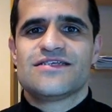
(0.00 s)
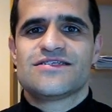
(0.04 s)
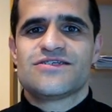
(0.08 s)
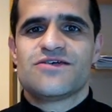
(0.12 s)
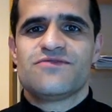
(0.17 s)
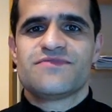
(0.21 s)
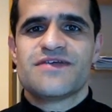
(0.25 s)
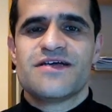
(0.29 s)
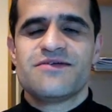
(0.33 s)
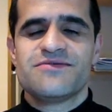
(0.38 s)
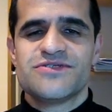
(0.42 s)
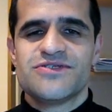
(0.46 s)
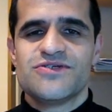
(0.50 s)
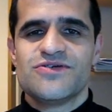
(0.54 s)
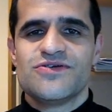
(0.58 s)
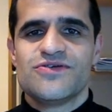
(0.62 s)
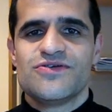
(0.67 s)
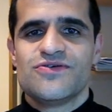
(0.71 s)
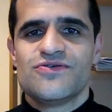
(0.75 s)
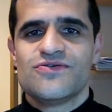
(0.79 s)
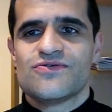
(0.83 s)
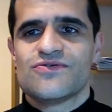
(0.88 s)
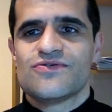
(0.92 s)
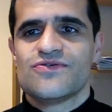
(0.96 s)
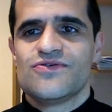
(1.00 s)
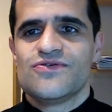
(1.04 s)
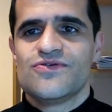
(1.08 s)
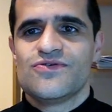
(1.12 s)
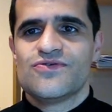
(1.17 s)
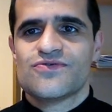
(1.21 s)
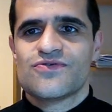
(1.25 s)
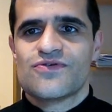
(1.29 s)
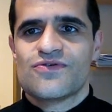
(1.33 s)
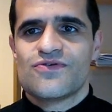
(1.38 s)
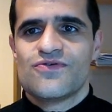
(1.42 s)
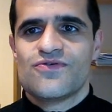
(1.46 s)
sometimes
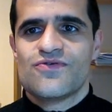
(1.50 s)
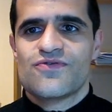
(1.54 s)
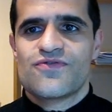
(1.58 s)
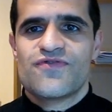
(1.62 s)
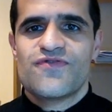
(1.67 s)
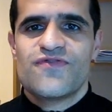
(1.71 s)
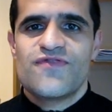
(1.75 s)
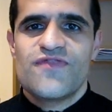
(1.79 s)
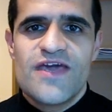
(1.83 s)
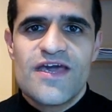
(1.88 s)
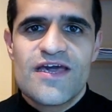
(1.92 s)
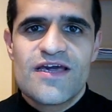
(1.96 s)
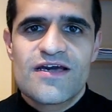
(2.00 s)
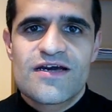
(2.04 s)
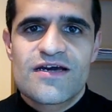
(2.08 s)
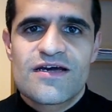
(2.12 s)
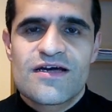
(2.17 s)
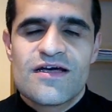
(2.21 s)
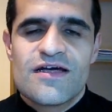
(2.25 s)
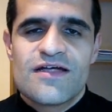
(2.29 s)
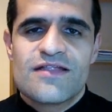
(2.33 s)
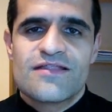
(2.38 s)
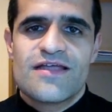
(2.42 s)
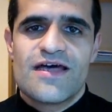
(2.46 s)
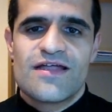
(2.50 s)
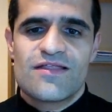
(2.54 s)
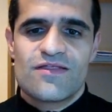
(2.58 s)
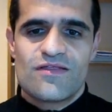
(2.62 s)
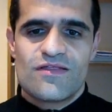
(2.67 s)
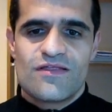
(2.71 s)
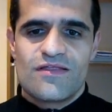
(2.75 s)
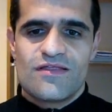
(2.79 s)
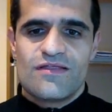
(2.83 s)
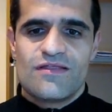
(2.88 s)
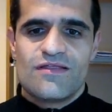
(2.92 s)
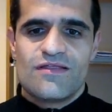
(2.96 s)
you think that